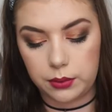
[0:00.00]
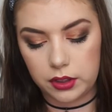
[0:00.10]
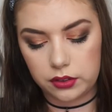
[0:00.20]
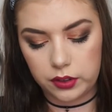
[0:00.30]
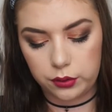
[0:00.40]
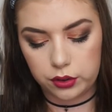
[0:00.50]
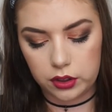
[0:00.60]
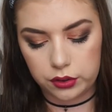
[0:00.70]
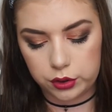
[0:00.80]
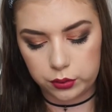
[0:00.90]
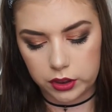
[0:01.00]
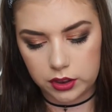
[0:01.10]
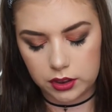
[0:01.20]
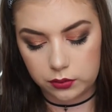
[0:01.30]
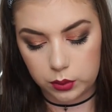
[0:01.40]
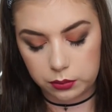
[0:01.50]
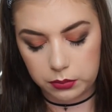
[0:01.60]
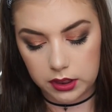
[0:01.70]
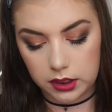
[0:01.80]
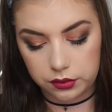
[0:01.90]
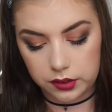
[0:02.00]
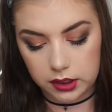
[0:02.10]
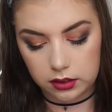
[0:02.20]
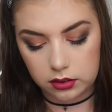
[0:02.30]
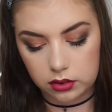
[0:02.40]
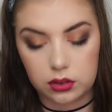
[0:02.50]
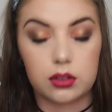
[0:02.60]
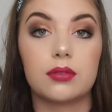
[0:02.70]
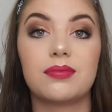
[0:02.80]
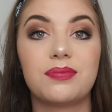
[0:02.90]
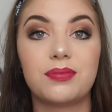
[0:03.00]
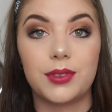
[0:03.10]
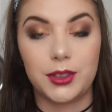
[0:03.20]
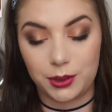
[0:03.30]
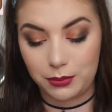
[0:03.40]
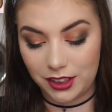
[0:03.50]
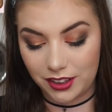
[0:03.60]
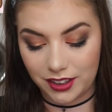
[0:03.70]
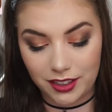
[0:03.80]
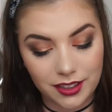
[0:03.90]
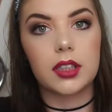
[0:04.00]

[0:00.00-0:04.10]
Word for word: I'm not very good at swatching with my left hand, so wish me luck.